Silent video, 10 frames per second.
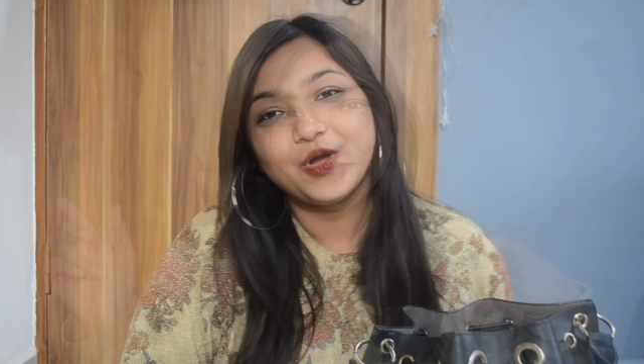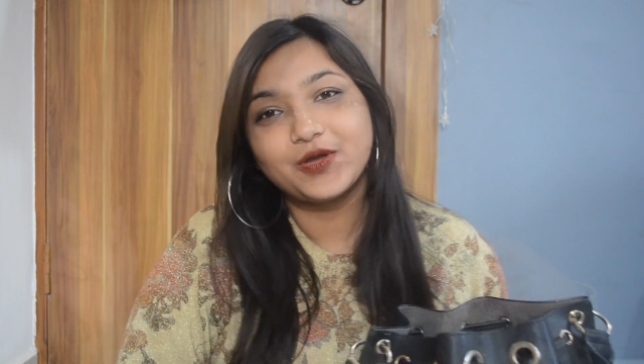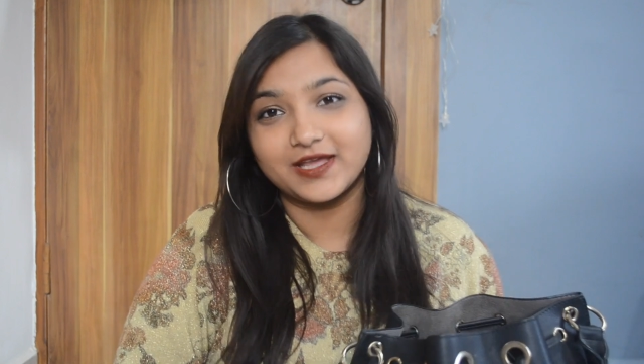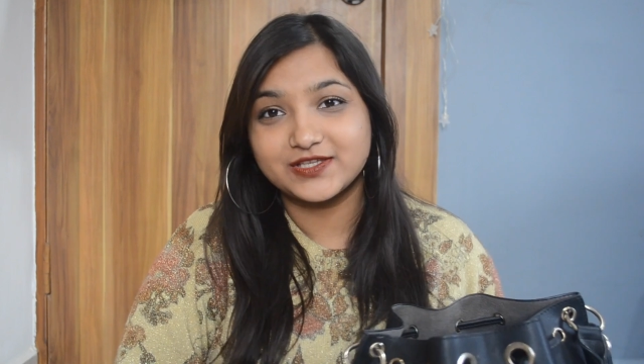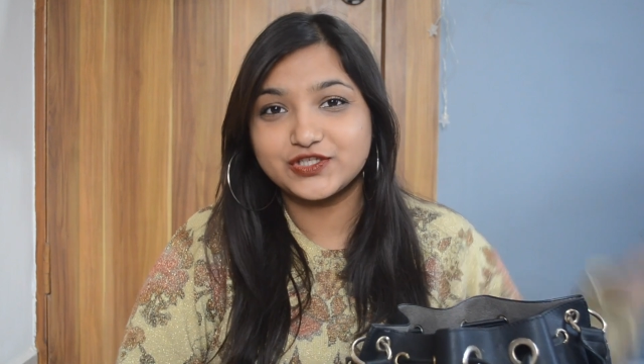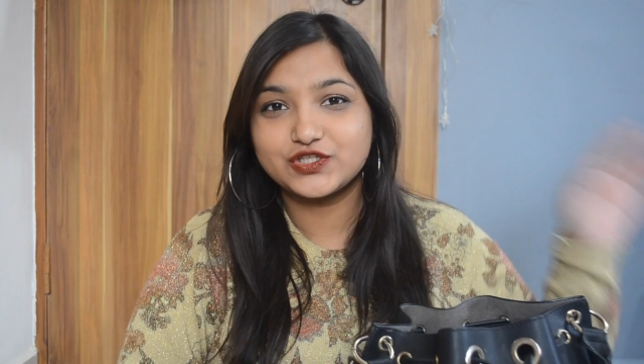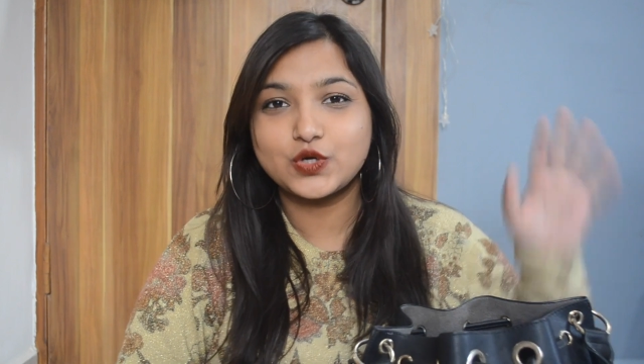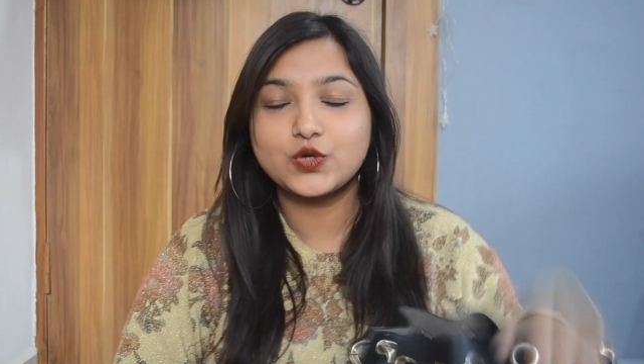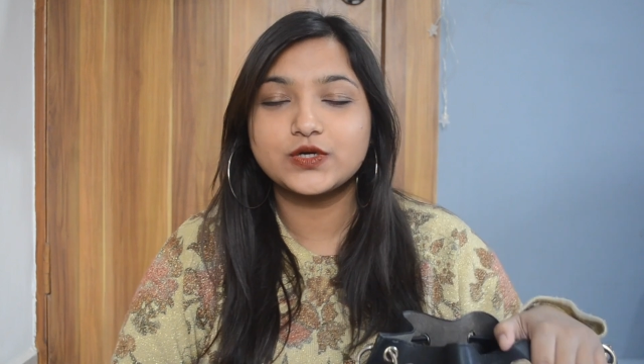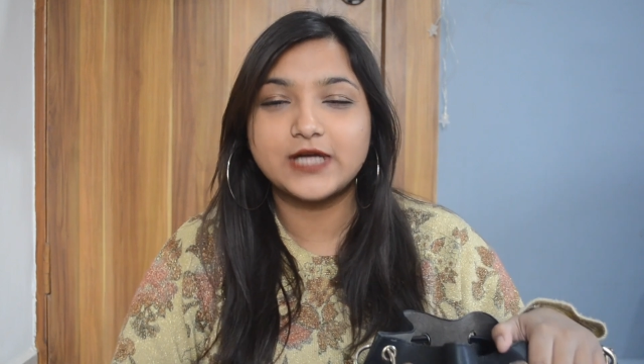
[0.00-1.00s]
Okay,
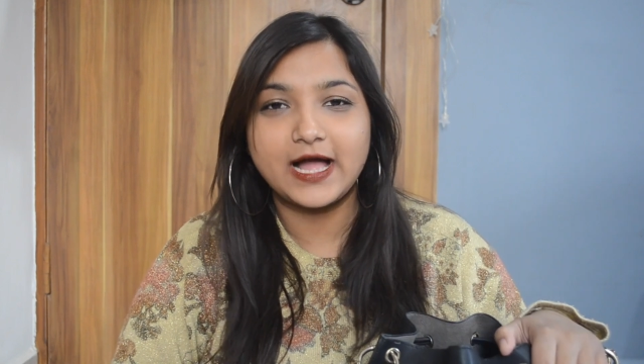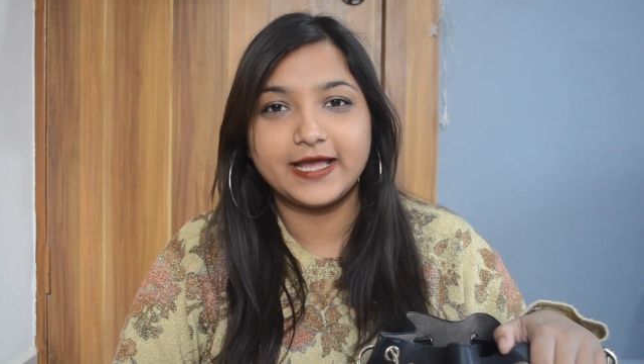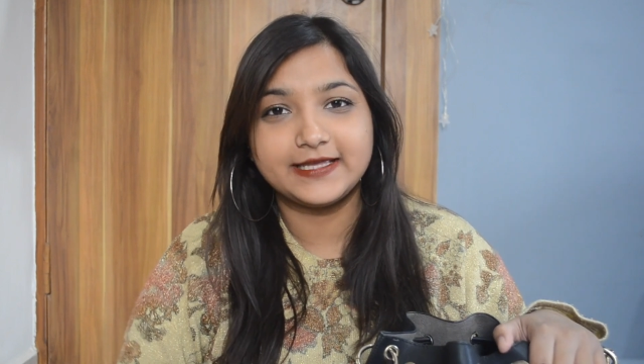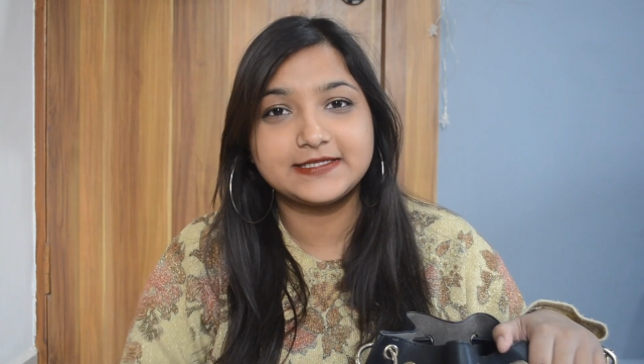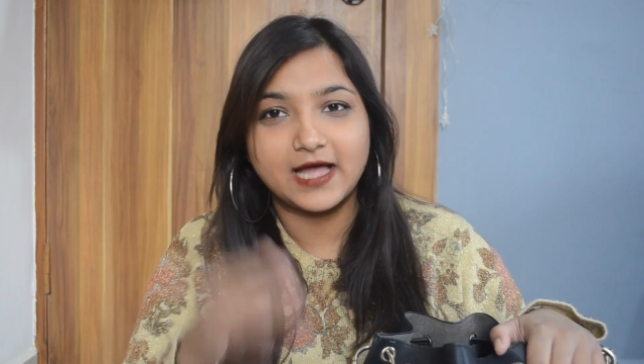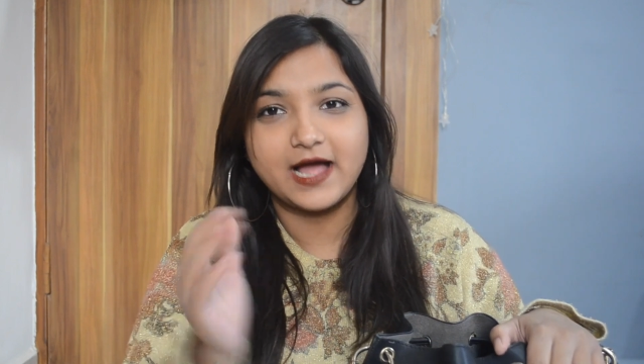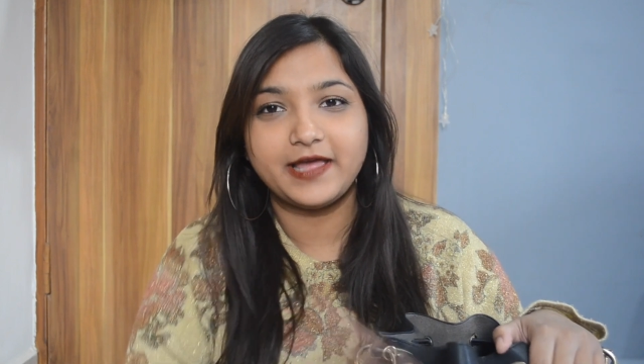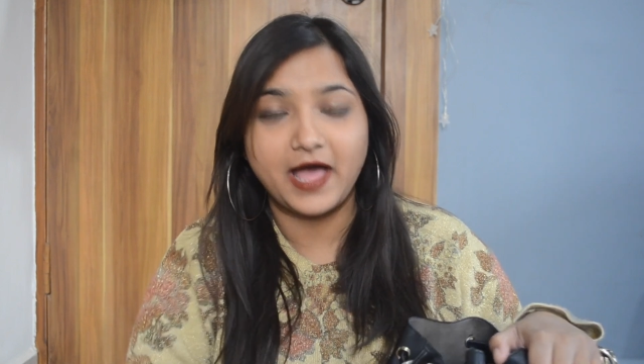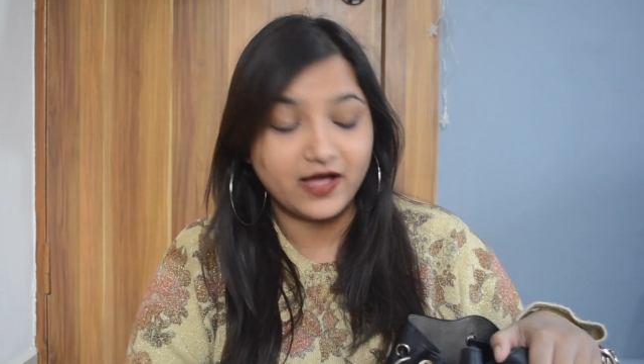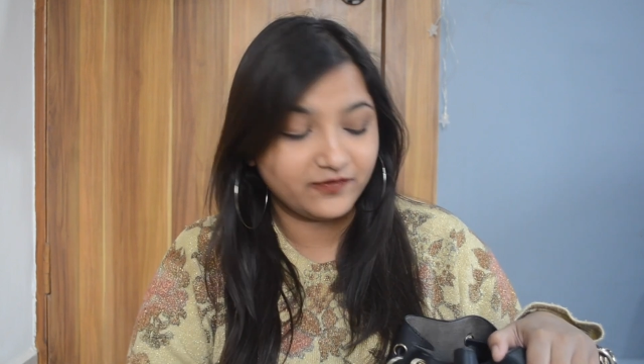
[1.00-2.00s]
so guys, I
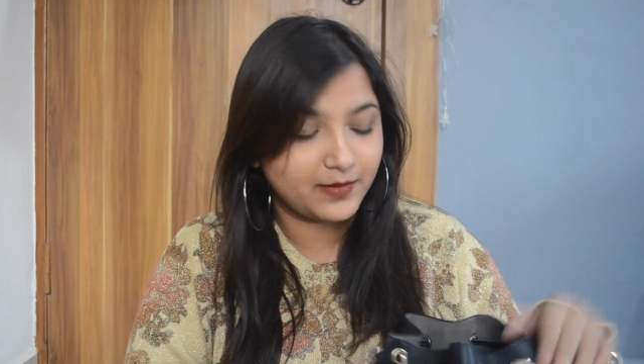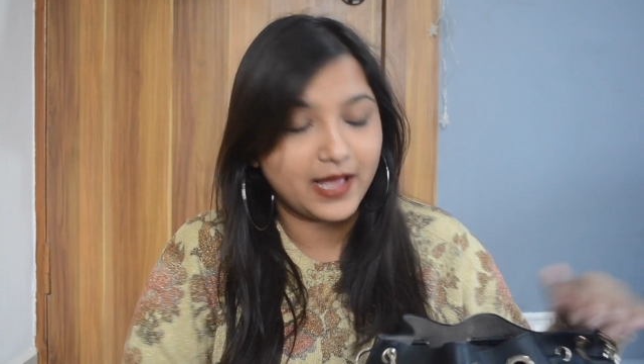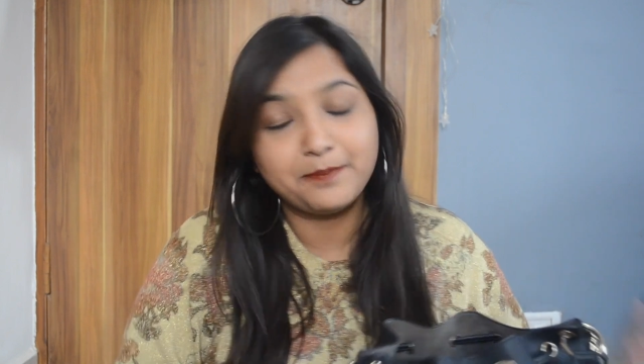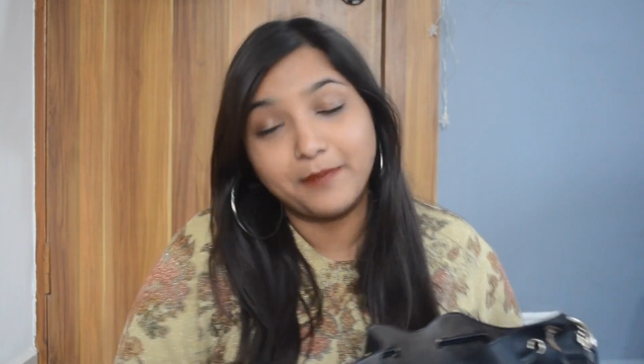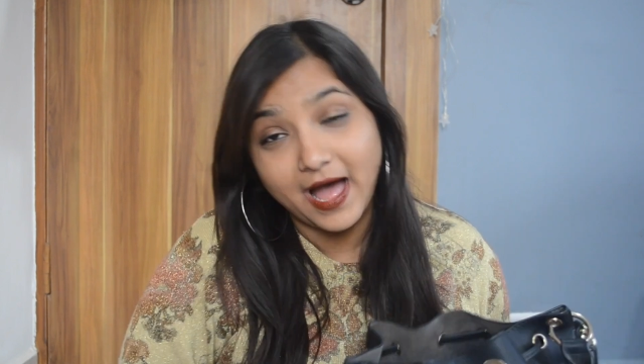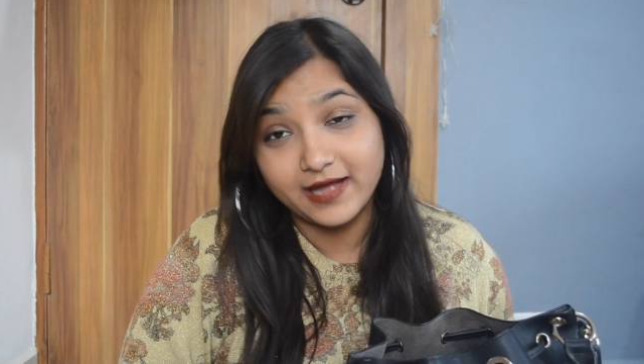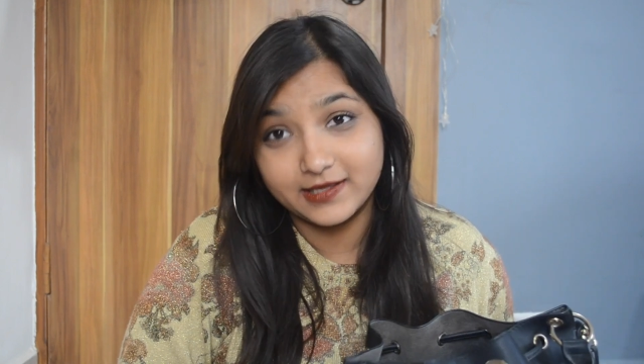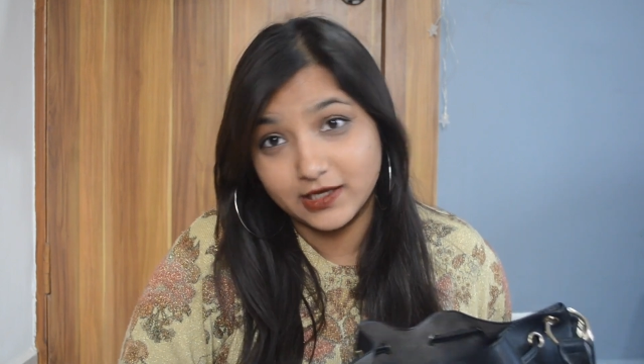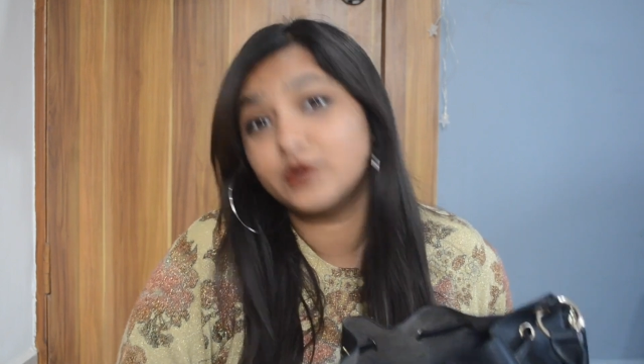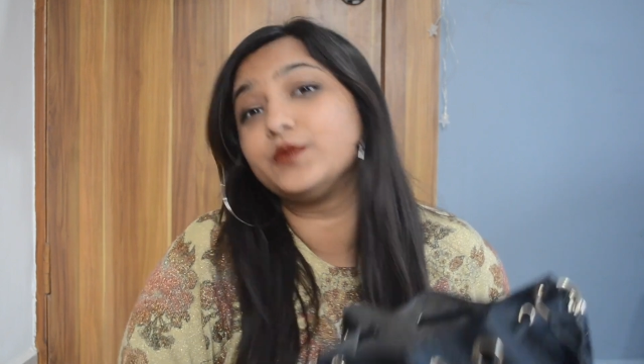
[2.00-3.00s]
have my
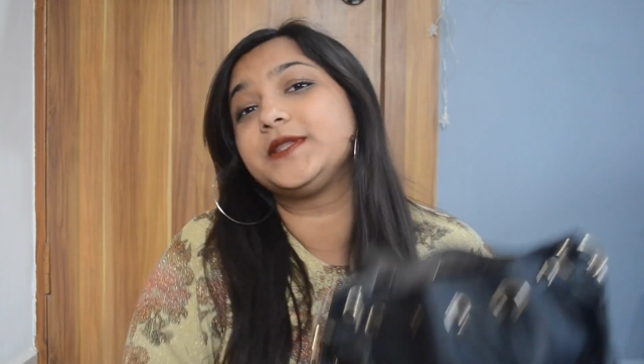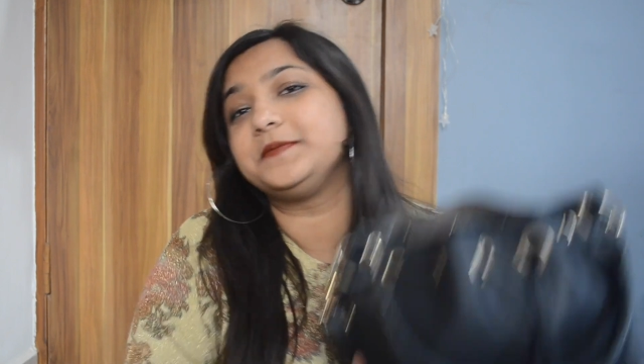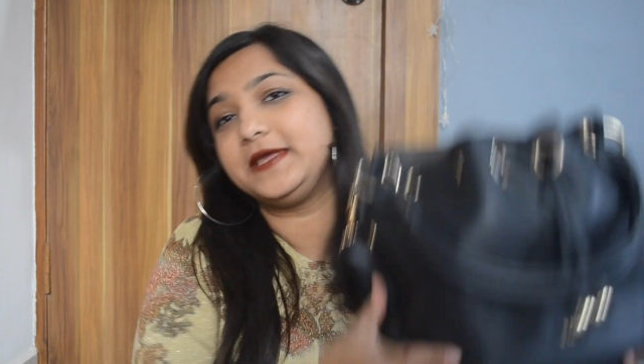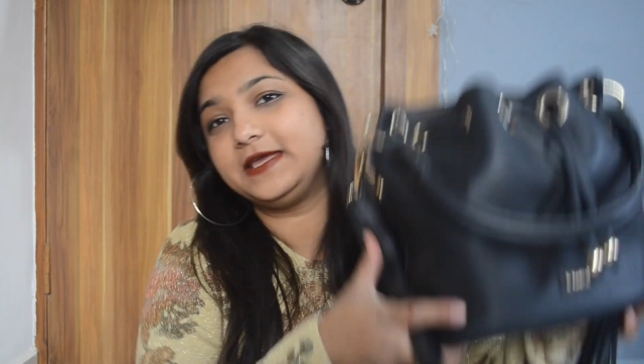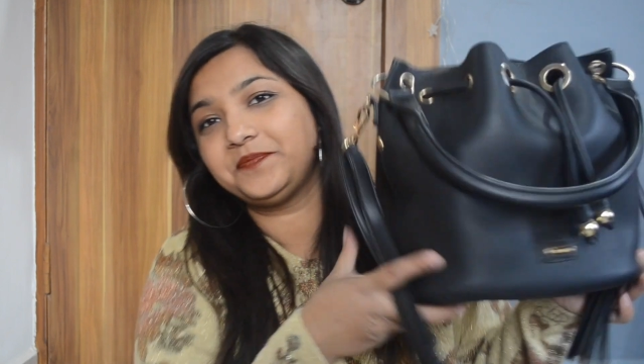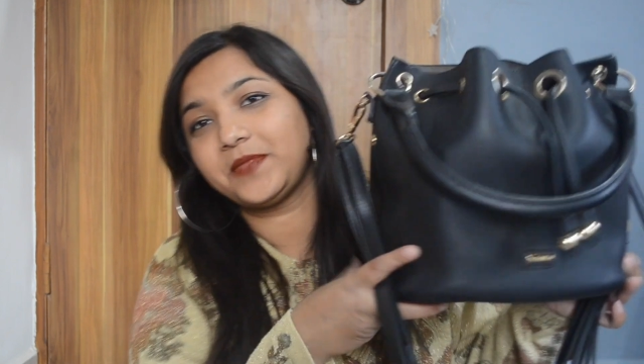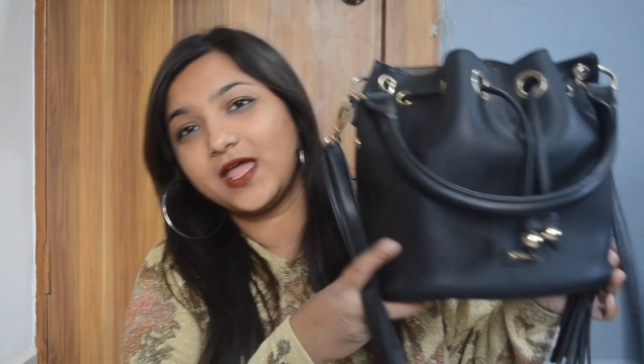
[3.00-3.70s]
bag here with me.